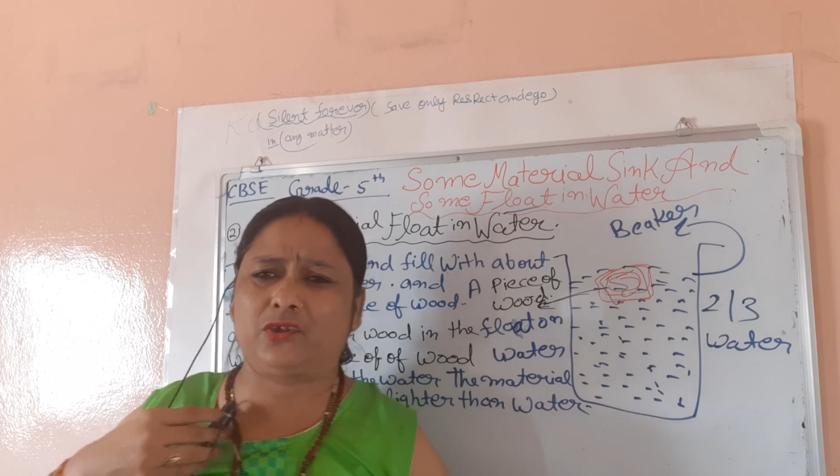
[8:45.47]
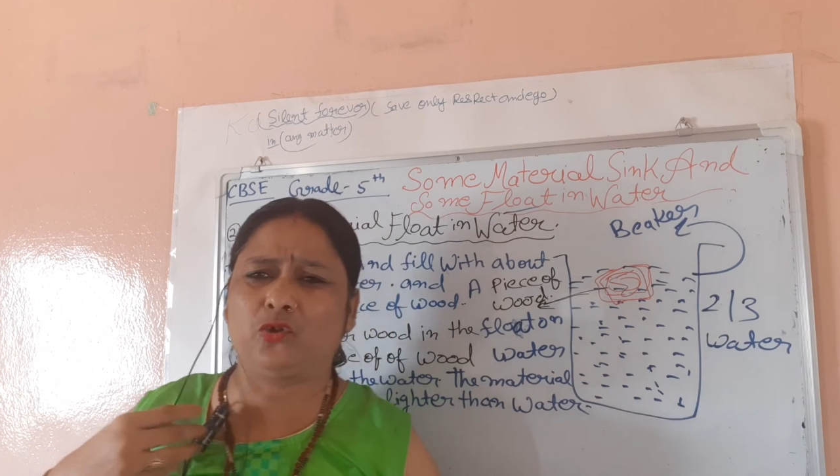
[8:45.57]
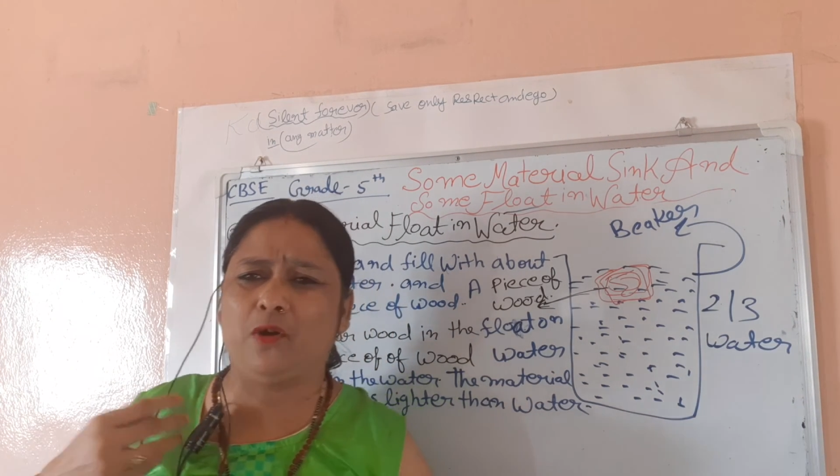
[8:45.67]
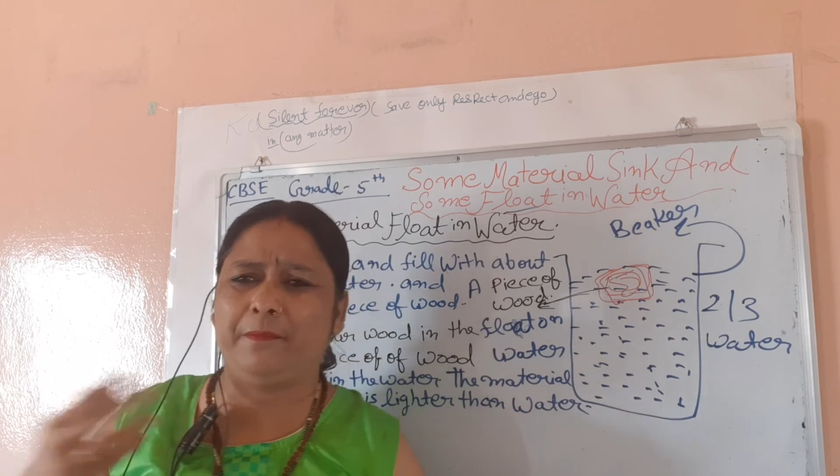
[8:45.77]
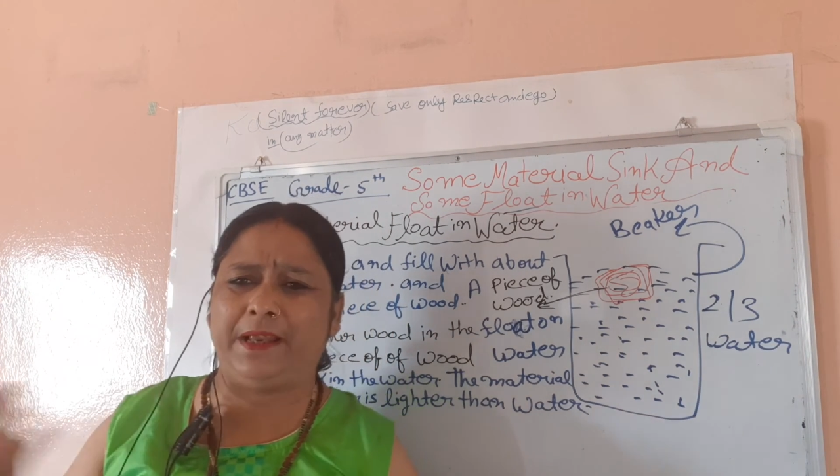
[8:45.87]

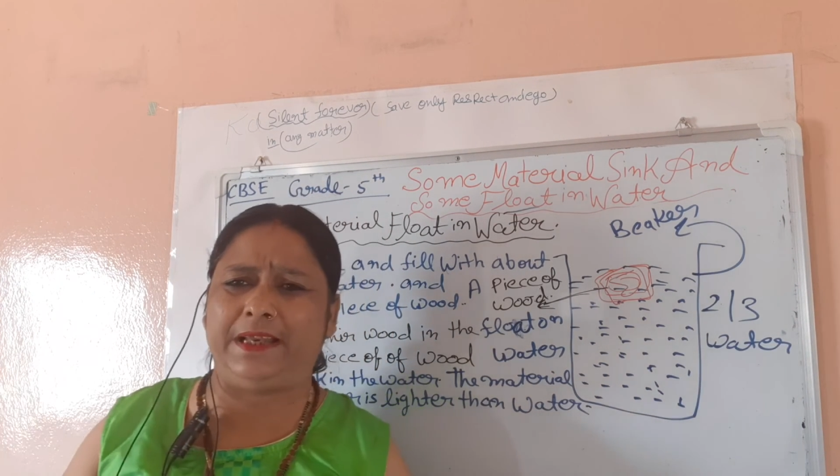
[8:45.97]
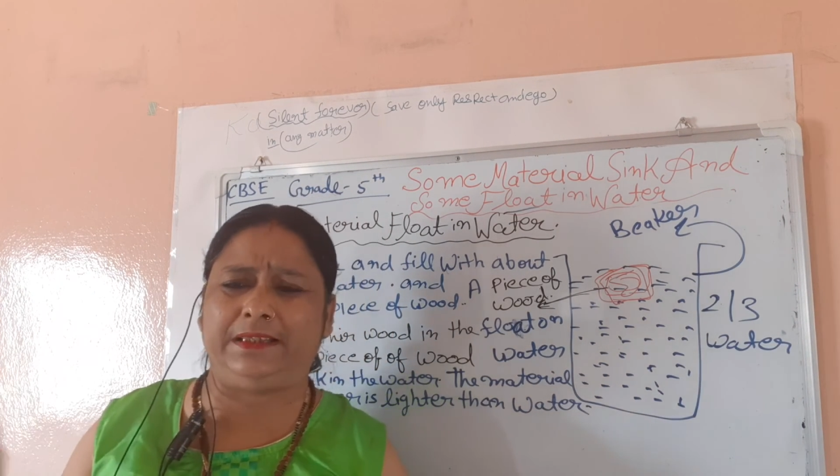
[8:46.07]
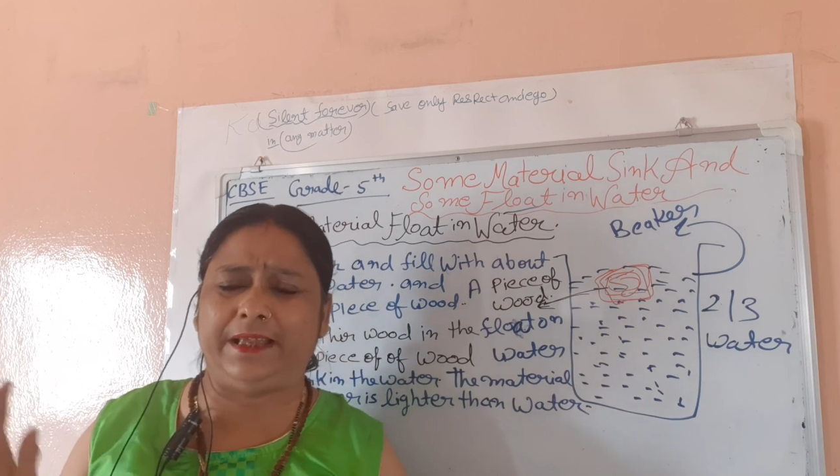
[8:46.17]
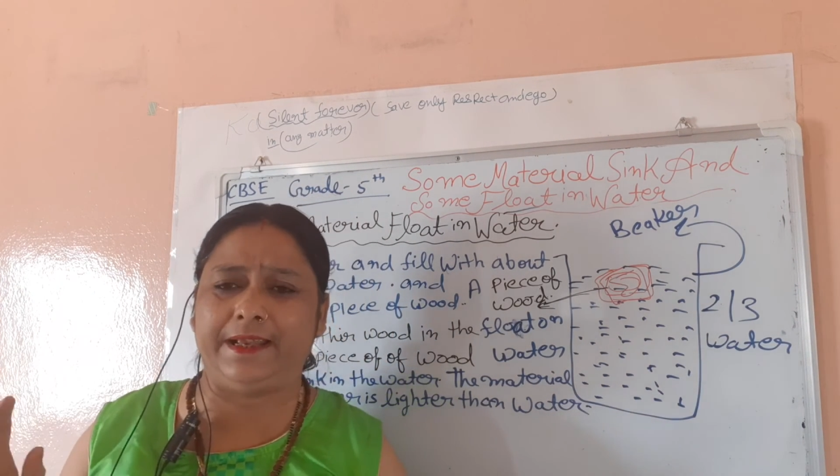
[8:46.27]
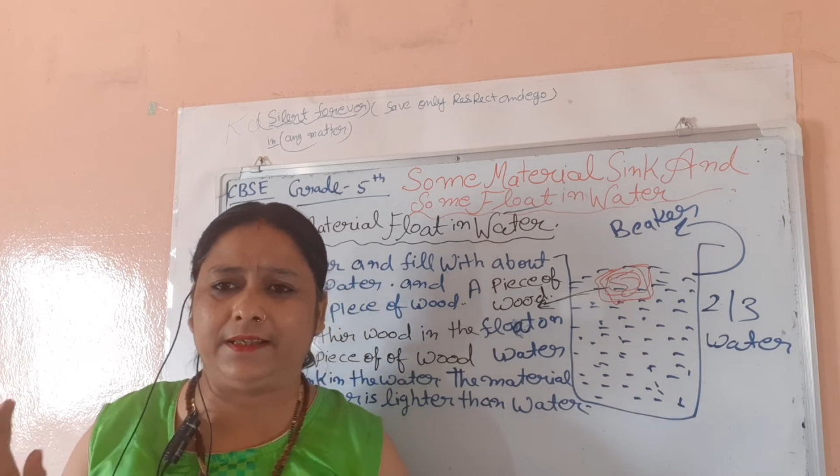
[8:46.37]
so
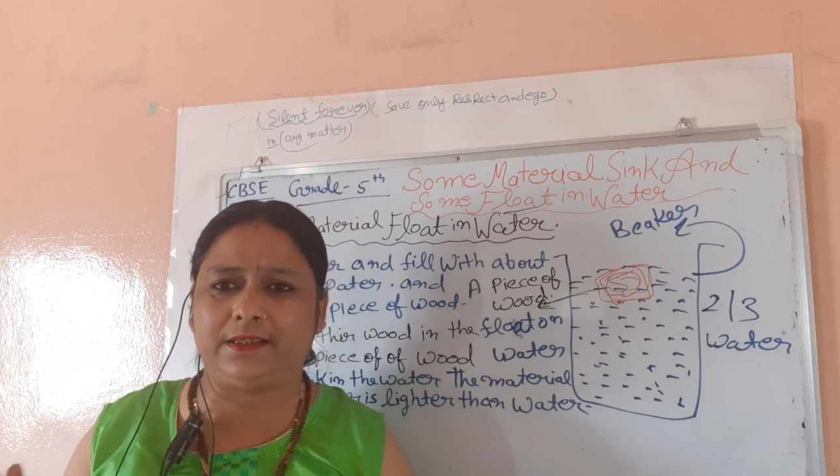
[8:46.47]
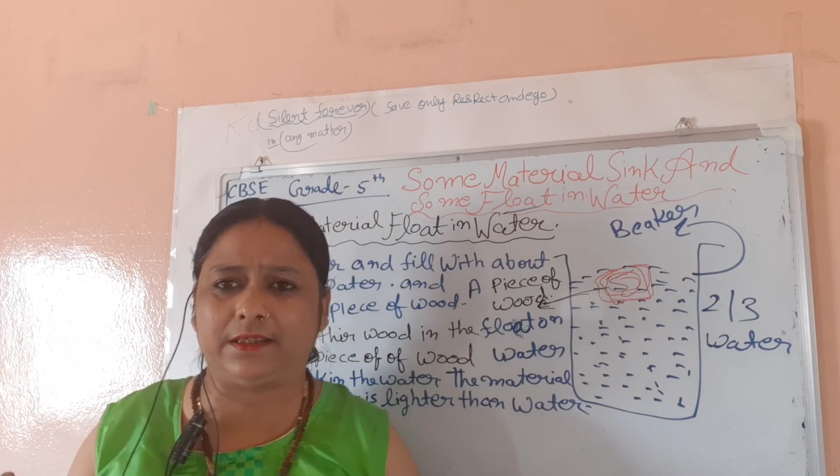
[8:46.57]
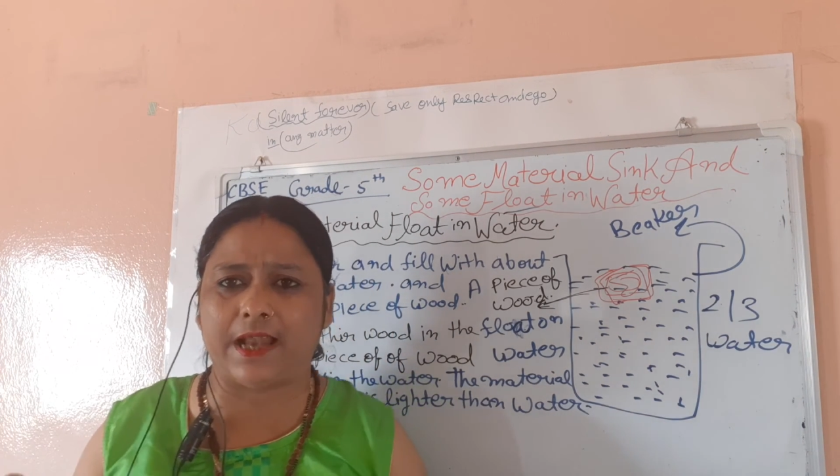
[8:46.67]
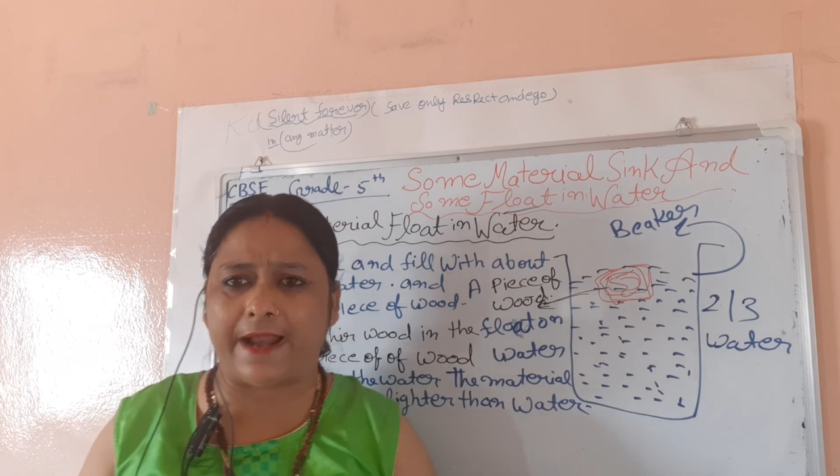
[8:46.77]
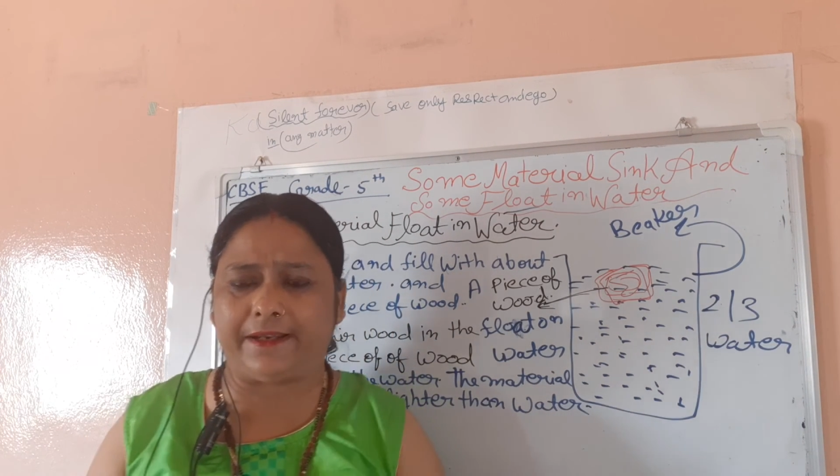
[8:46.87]
many things
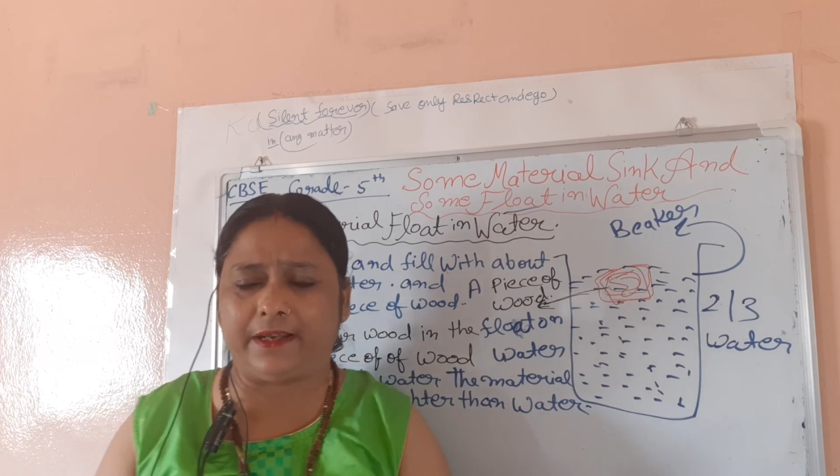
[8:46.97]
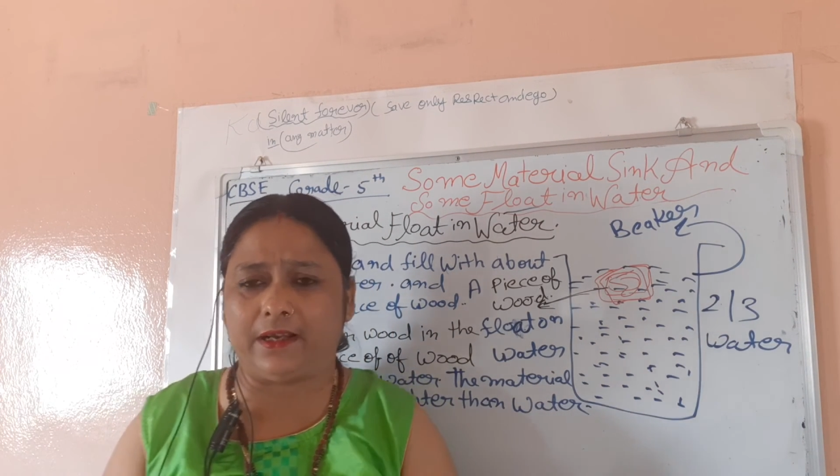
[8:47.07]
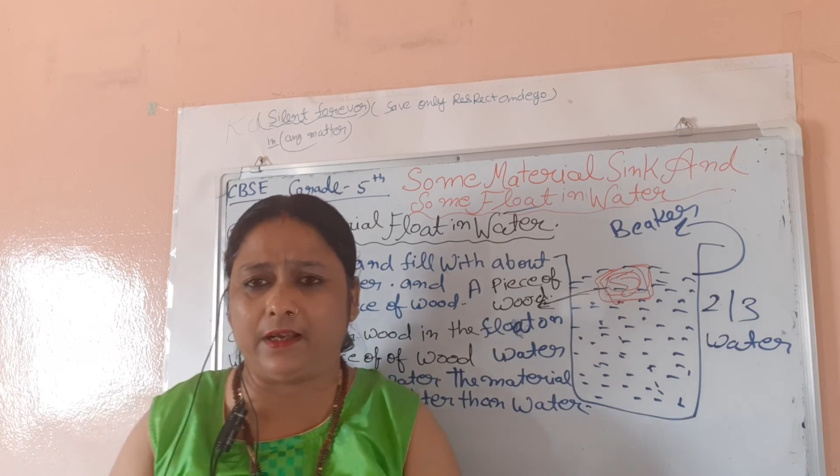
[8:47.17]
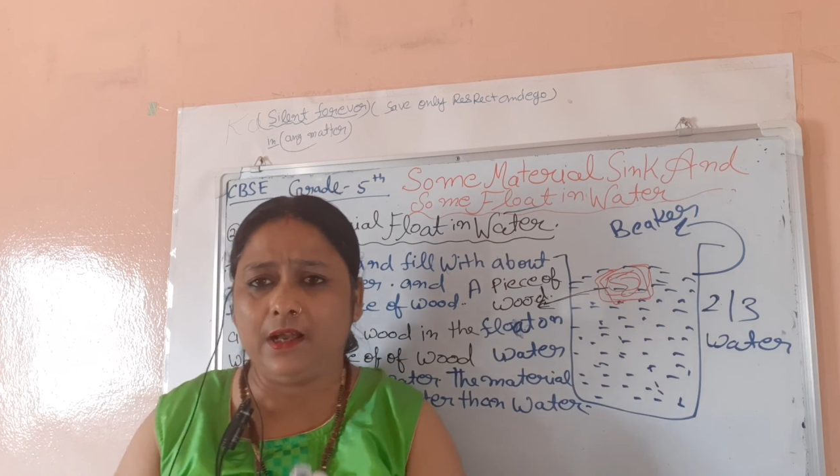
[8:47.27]
like